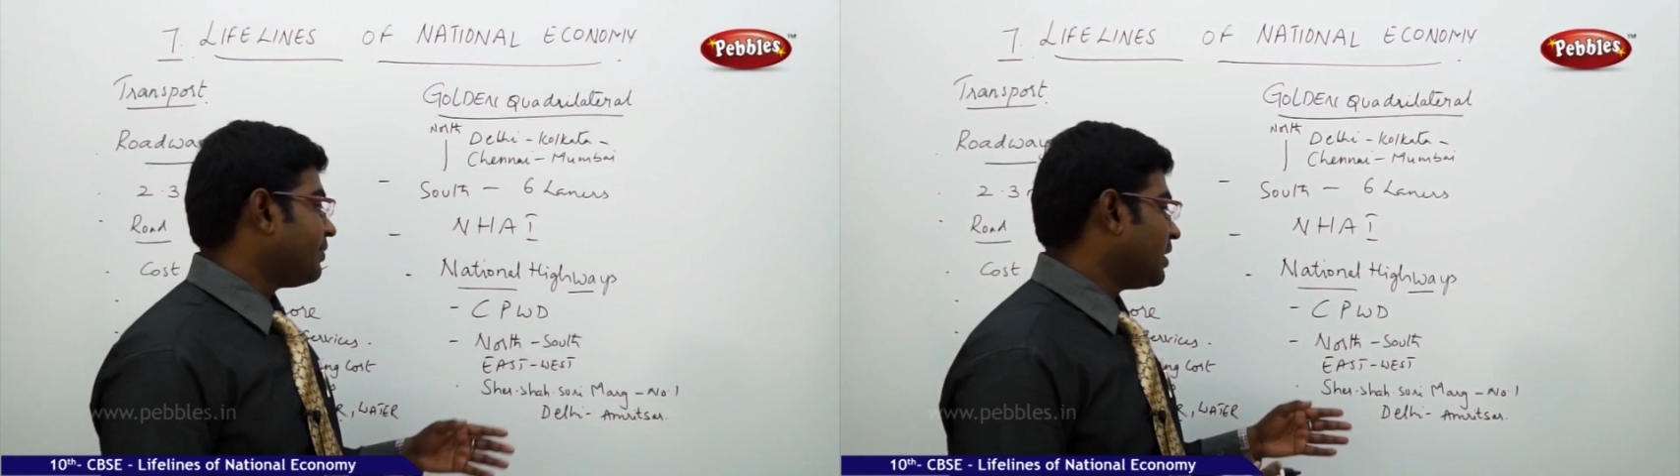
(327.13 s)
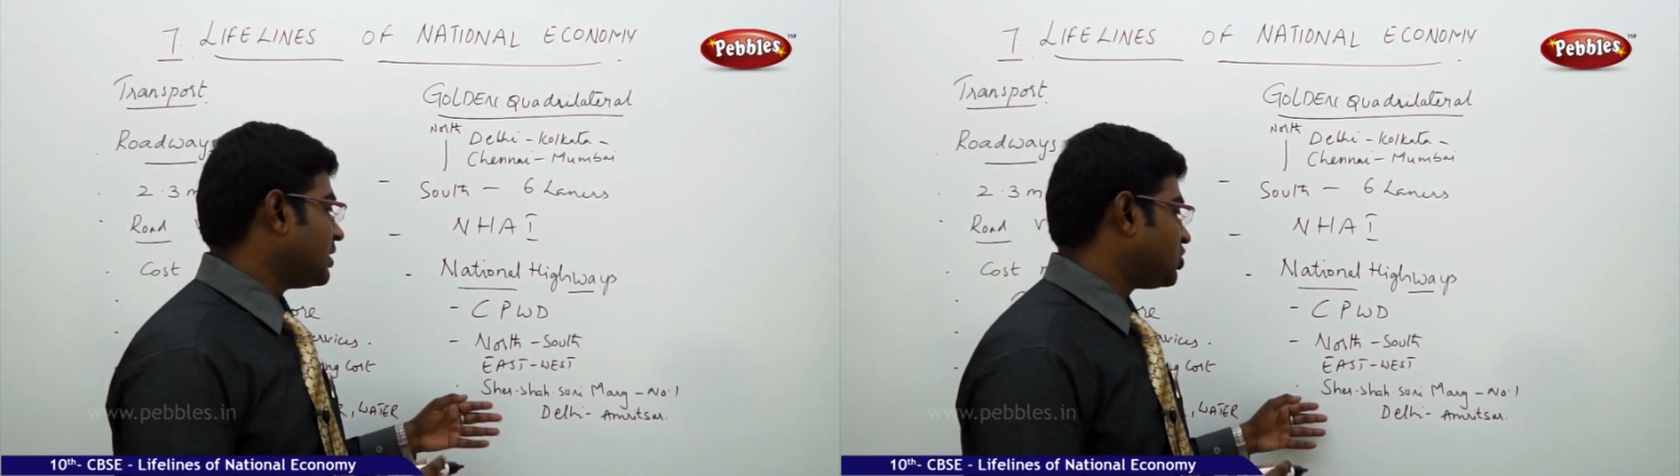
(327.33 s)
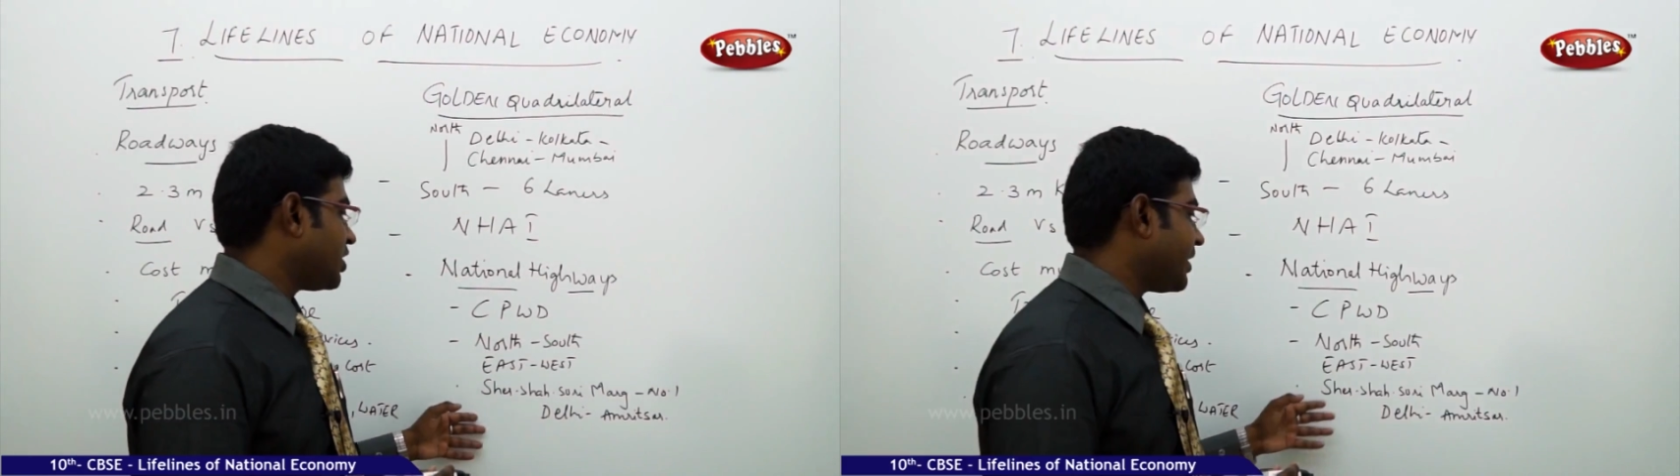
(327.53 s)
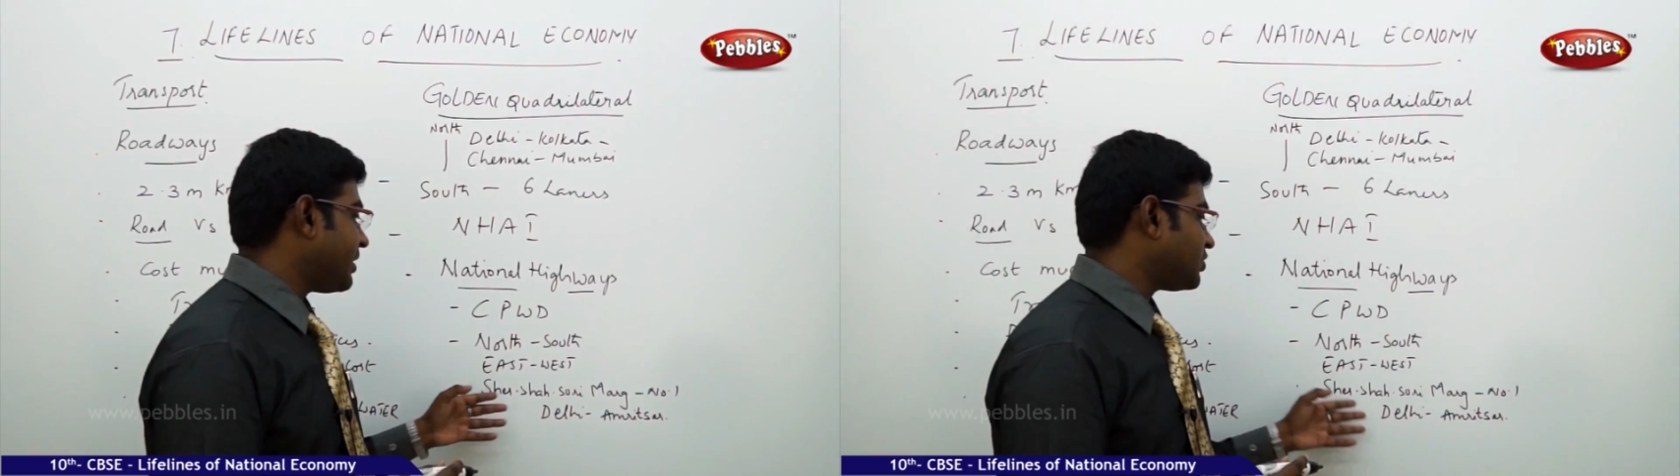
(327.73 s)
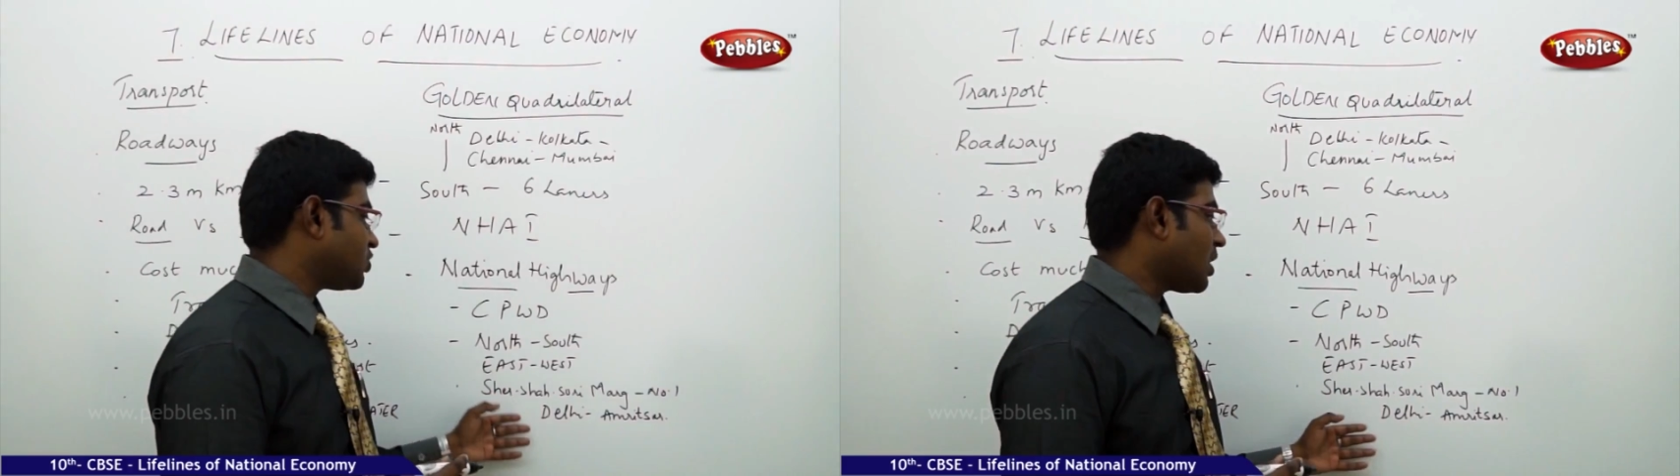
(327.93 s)
the
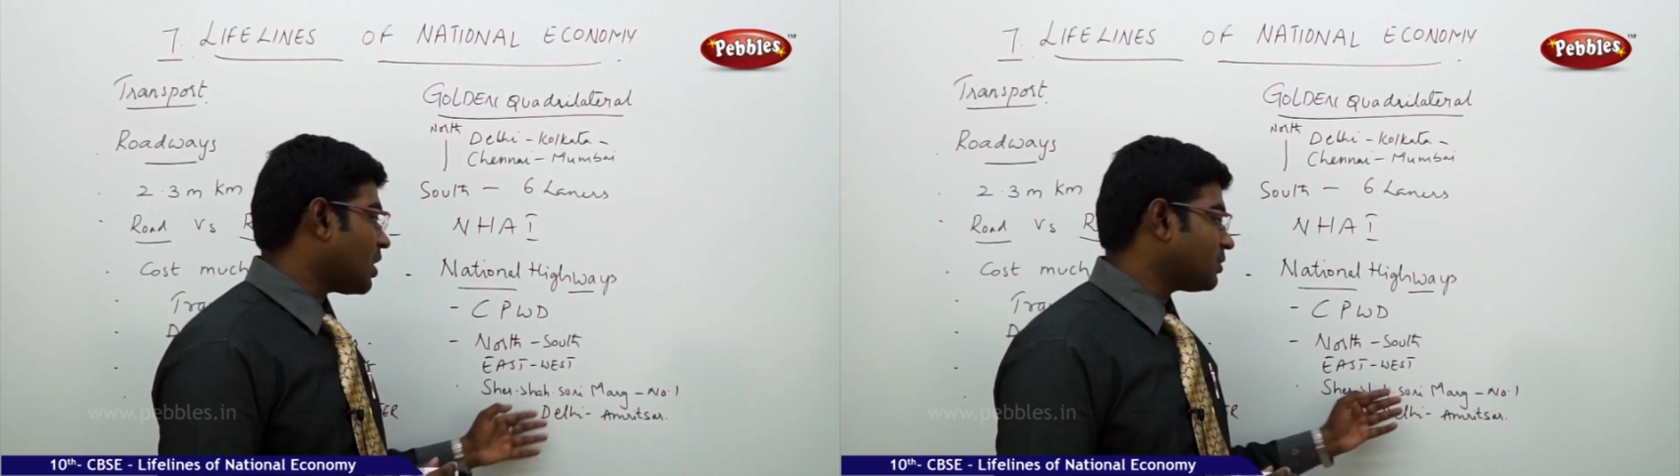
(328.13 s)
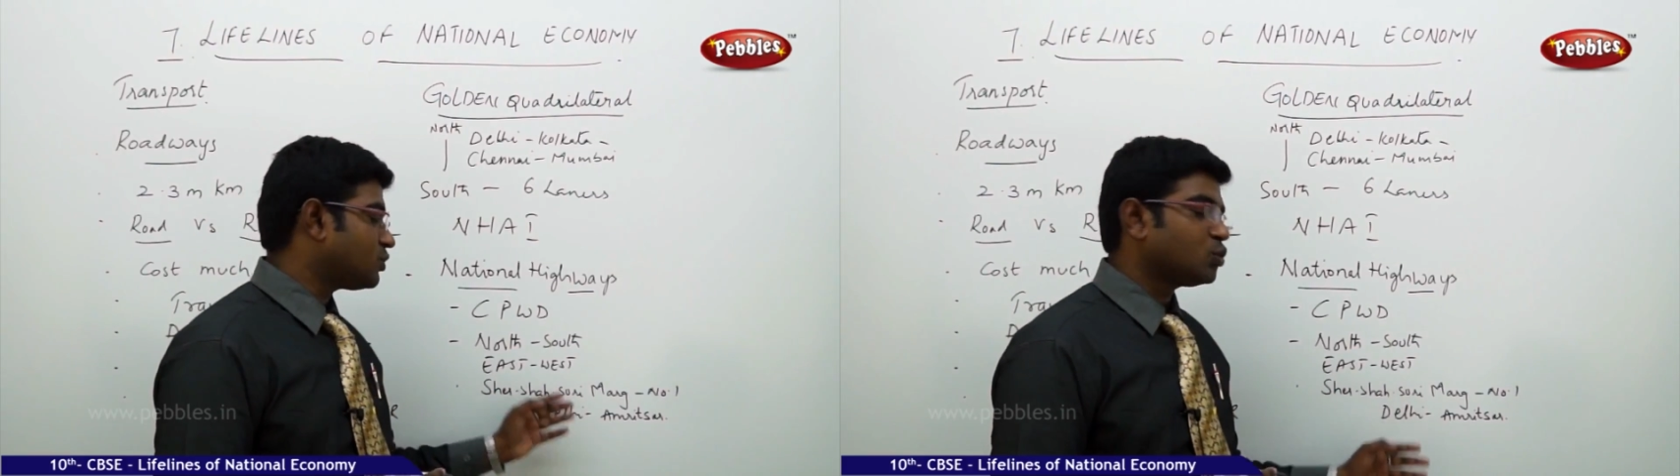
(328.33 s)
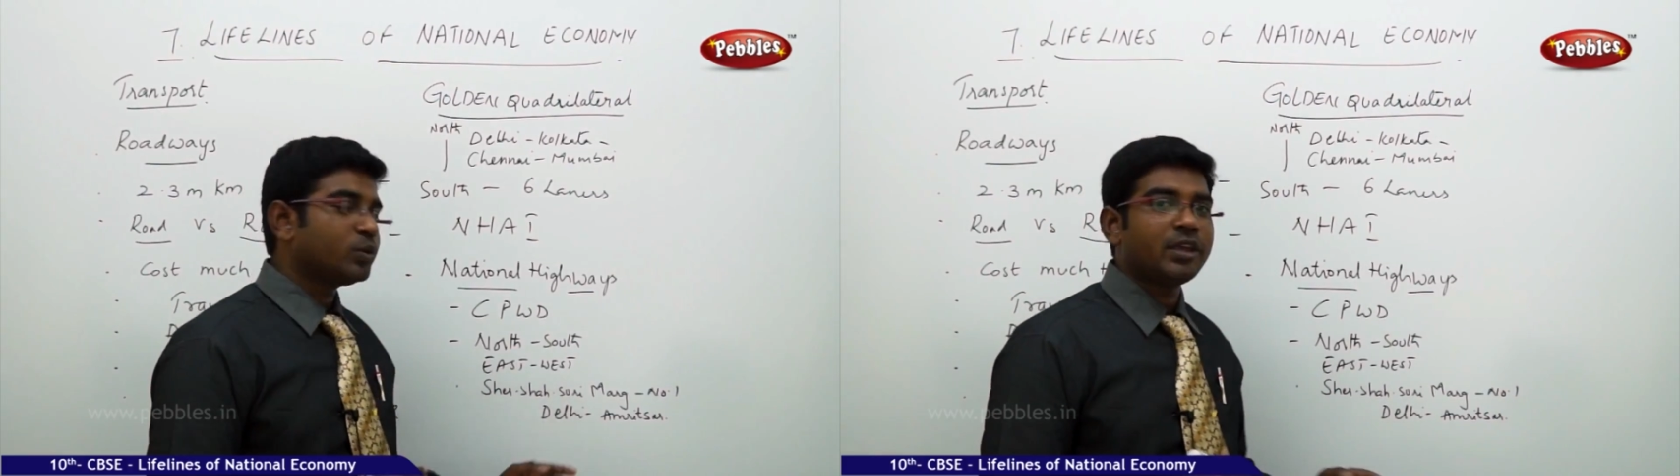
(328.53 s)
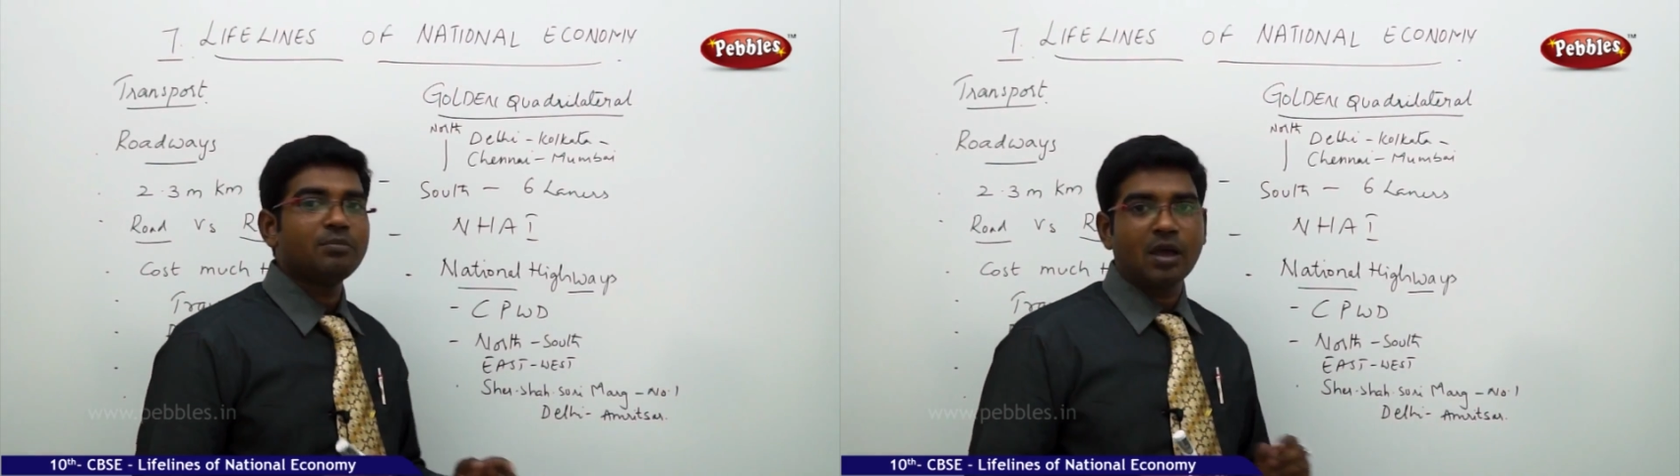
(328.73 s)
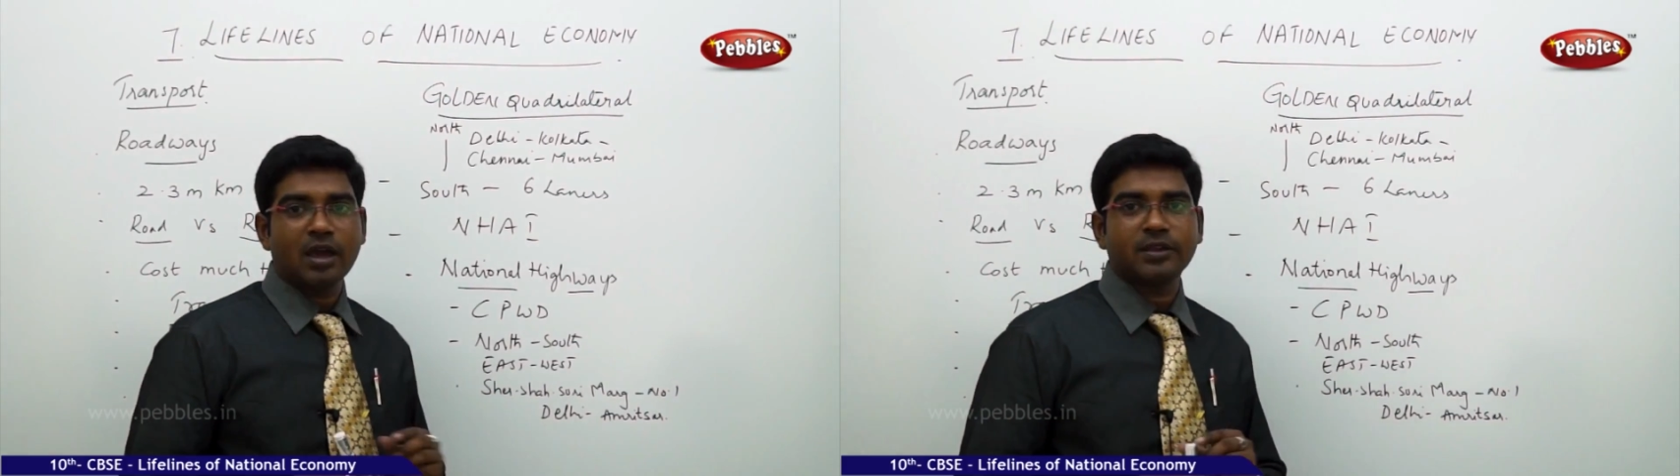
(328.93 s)
Sher Shah Suri
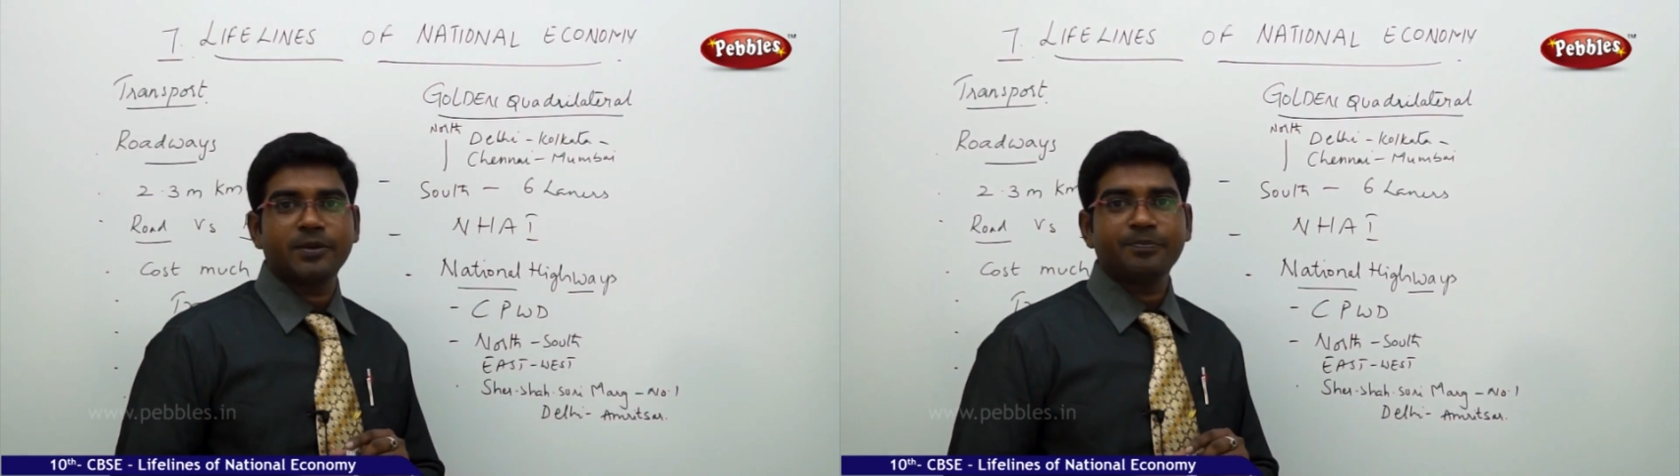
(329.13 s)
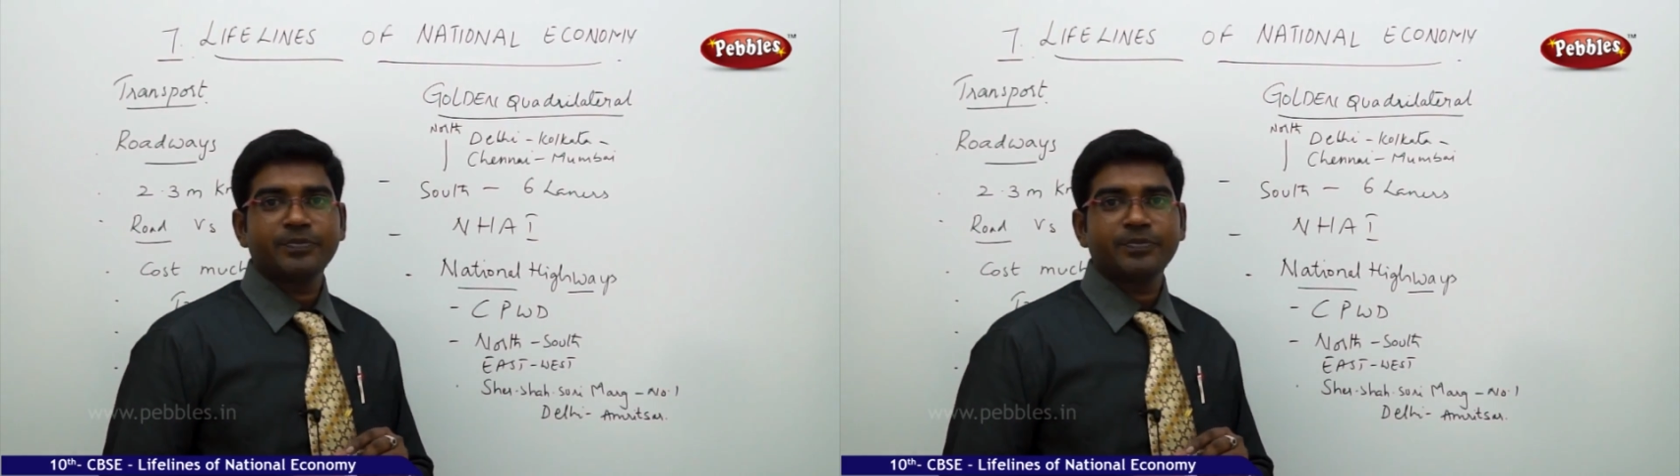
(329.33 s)
Marg